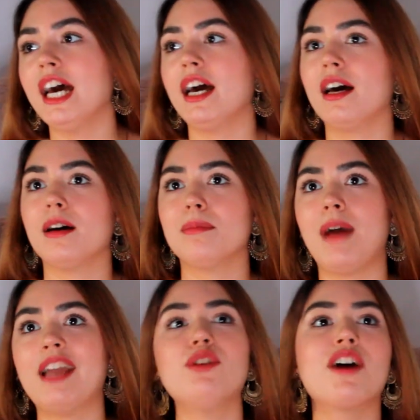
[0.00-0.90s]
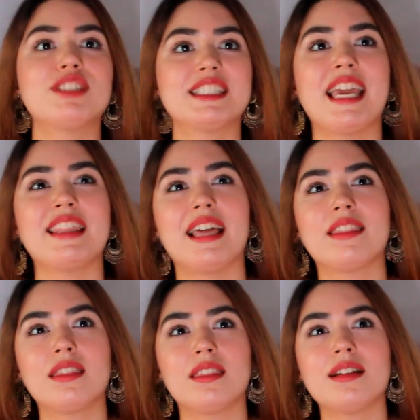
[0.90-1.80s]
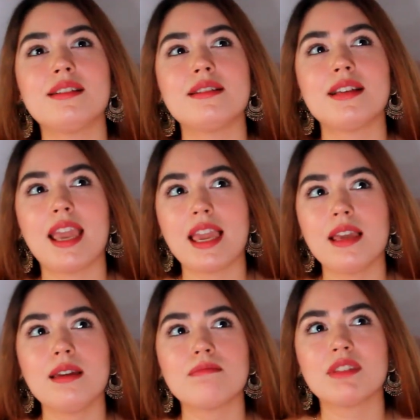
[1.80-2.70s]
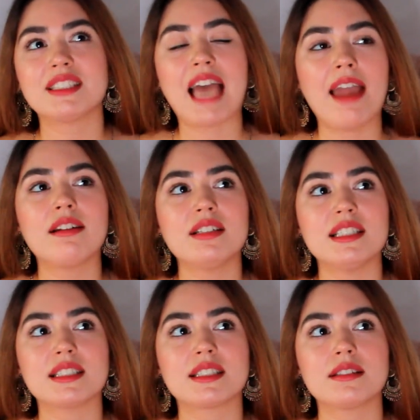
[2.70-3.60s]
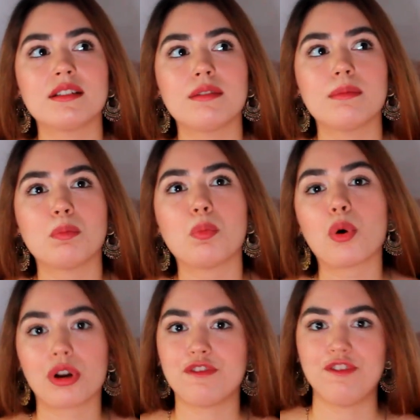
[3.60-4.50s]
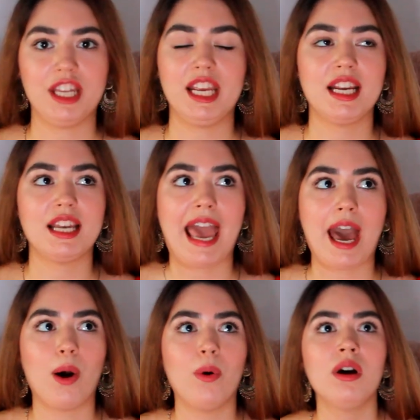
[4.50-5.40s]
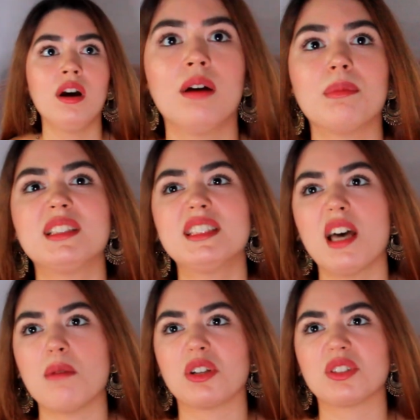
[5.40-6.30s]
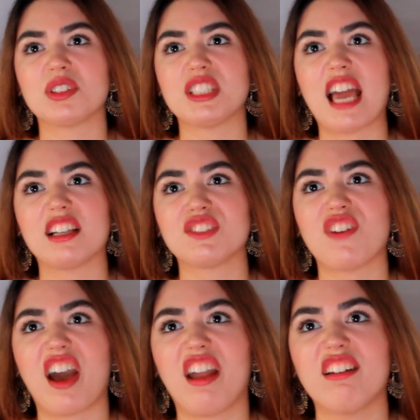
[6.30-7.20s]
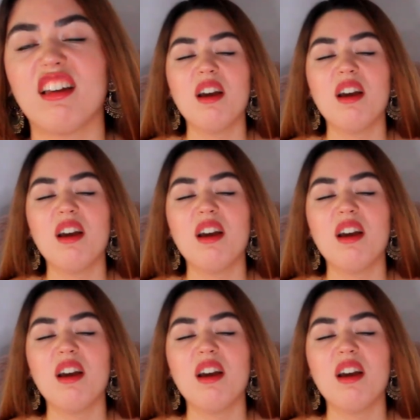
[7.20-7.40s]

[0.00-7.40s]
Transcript: I do have to say that the title is more fitting now, but still I'm not so satisfied.